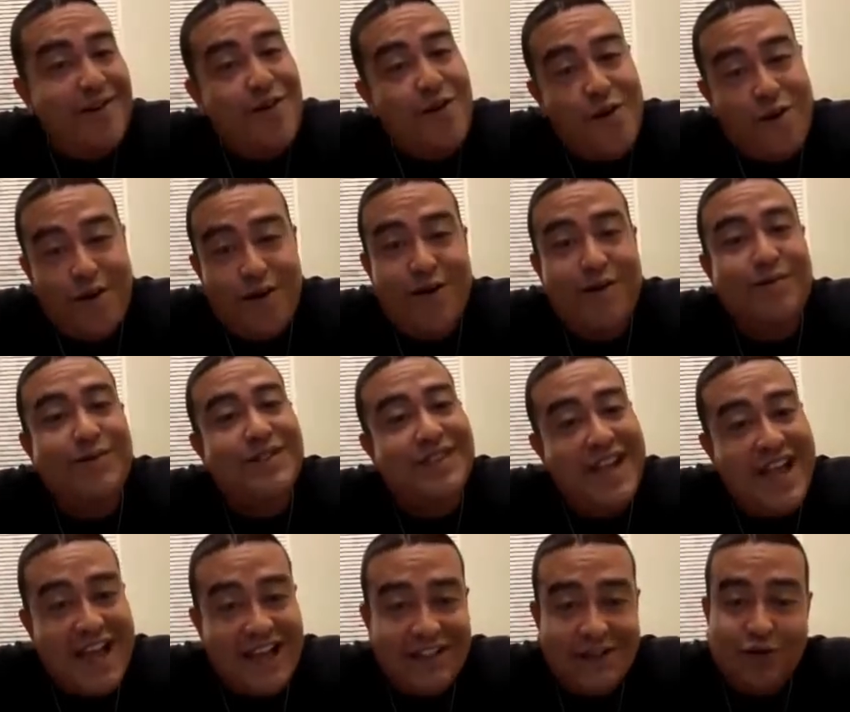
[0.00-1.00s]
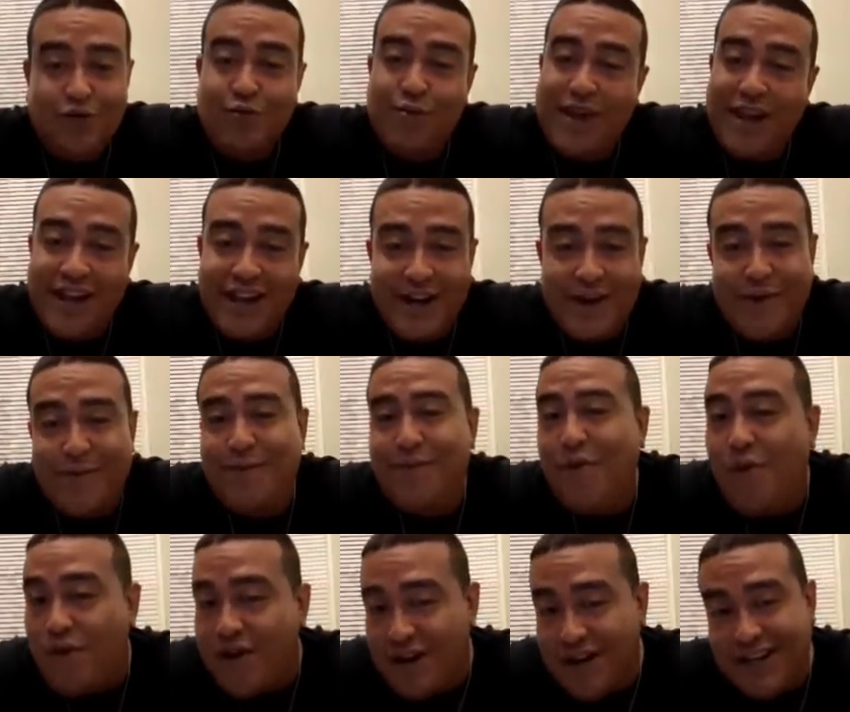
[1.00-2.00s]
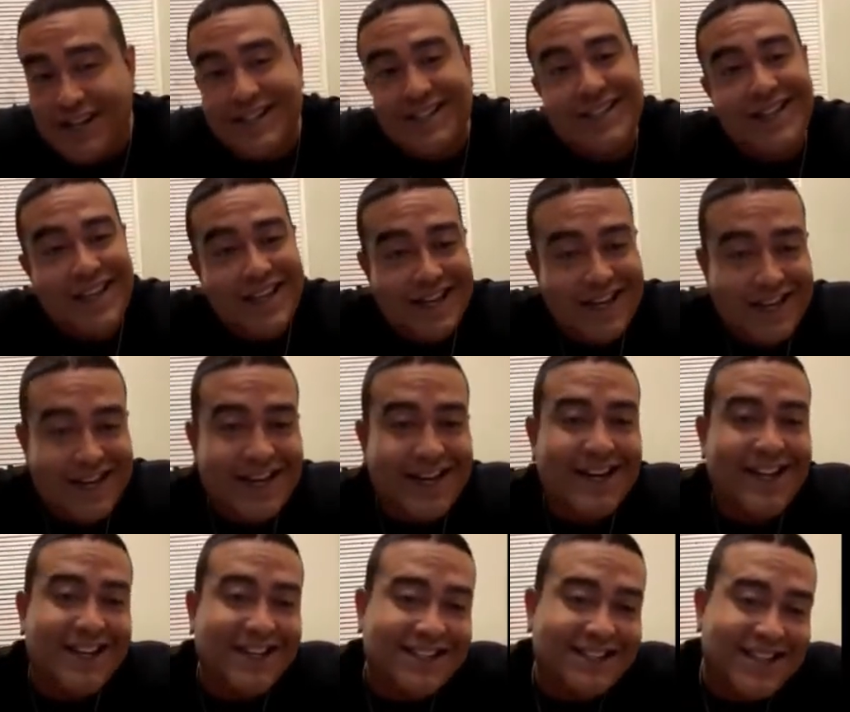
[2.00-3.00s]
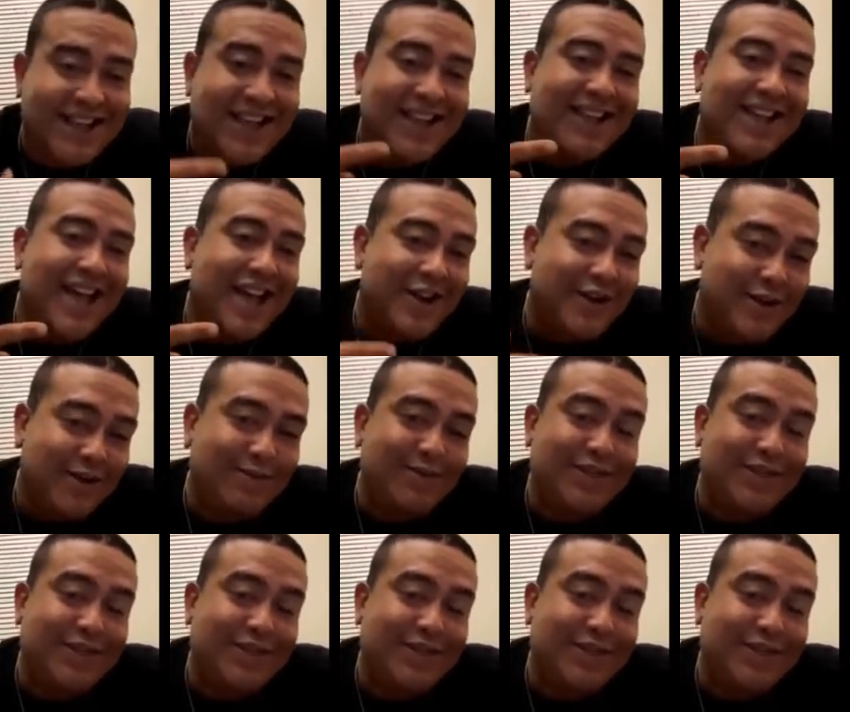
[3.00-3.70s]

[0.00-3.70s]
calling them shots, we making the motors, checking the list, counting